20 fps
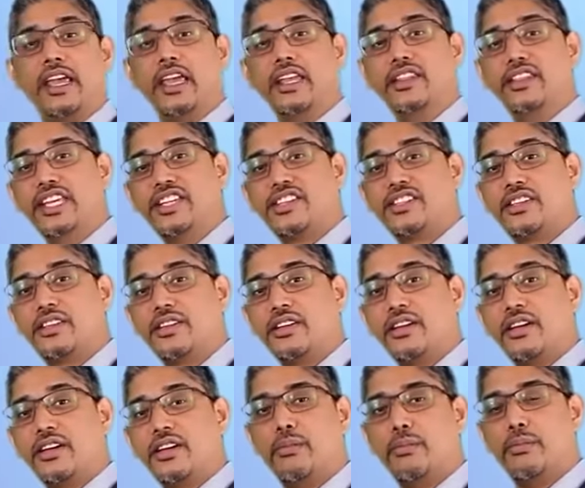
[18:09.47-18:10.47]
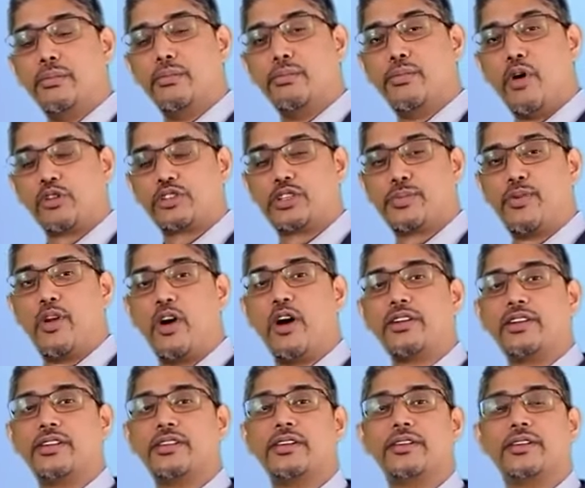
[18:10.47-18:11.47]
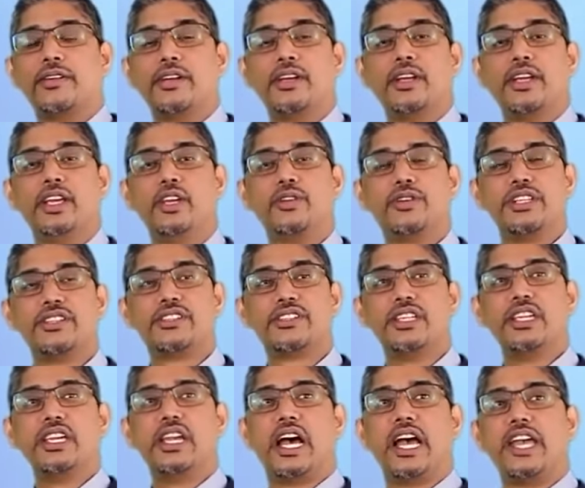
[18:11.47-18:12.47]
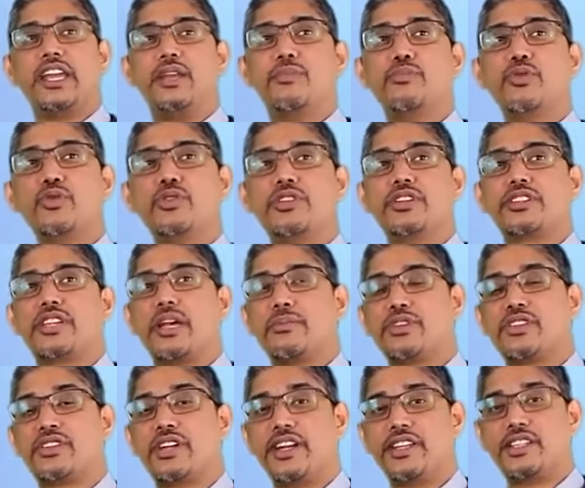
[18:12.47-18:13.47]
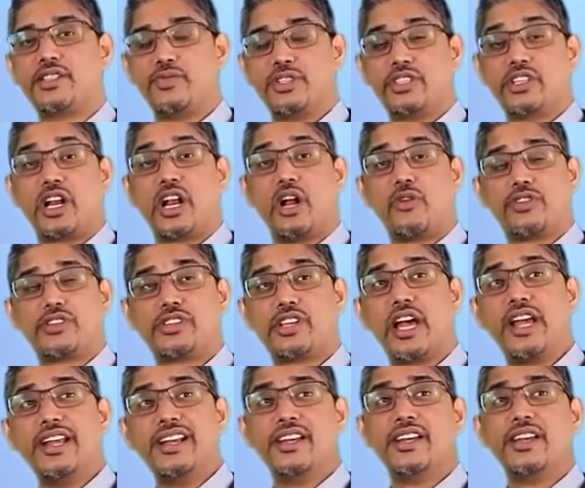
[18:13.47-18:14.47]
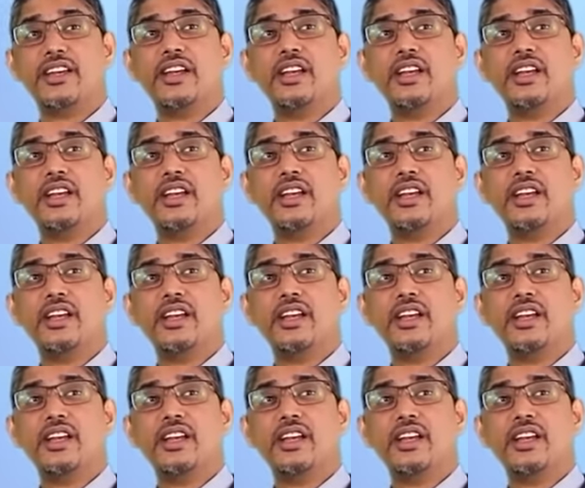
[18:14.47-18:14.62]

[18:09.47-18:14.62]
In this box plot, you can see I removed some studies which are outside.